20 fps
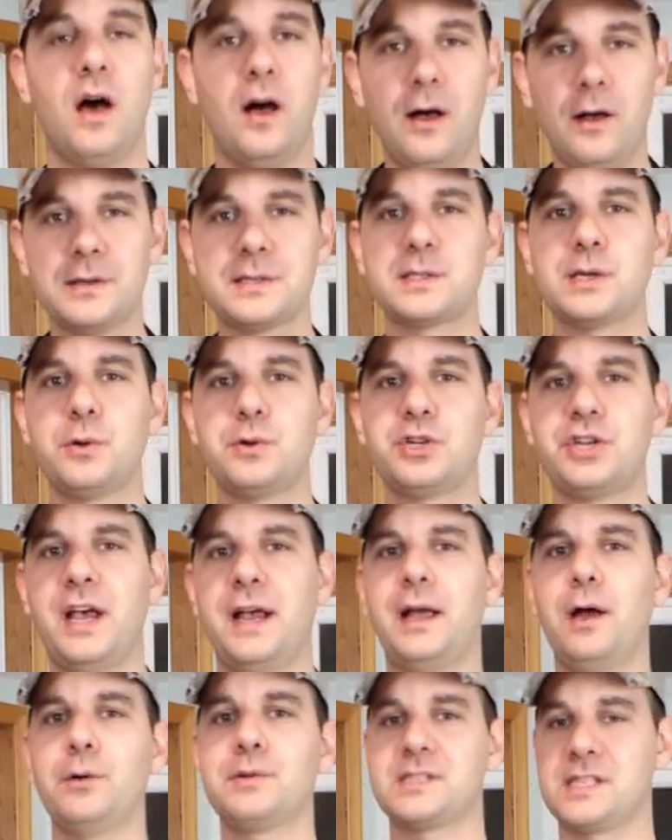Also,
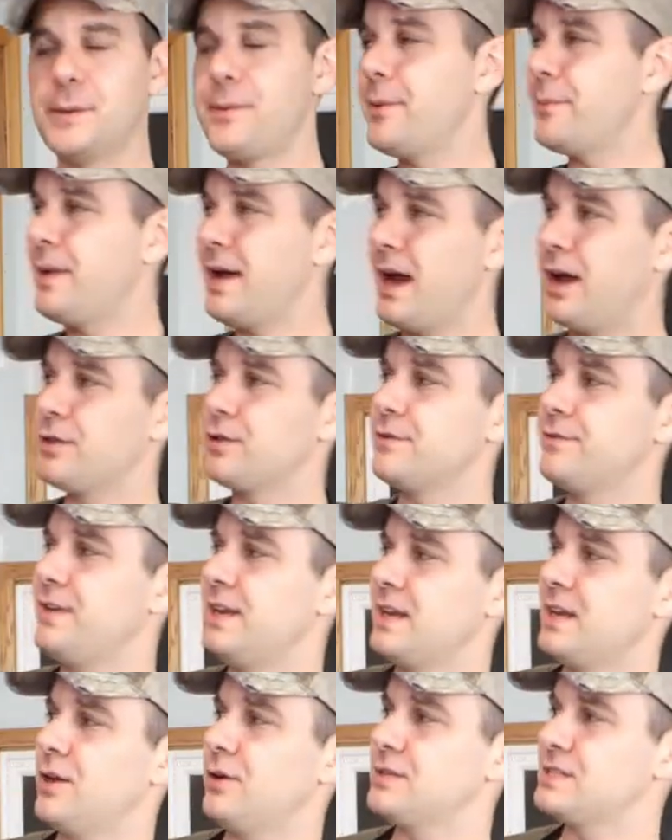check out some of my other
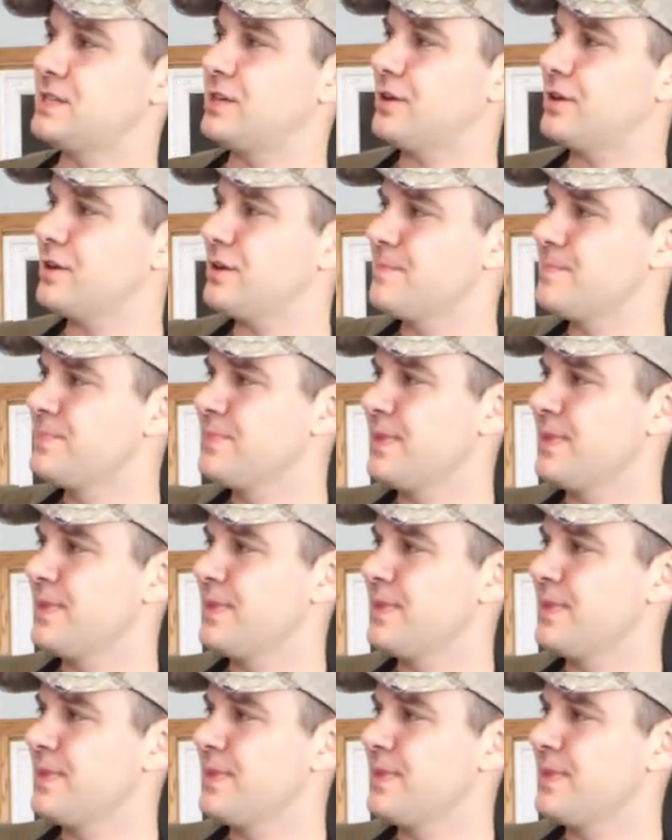videos here.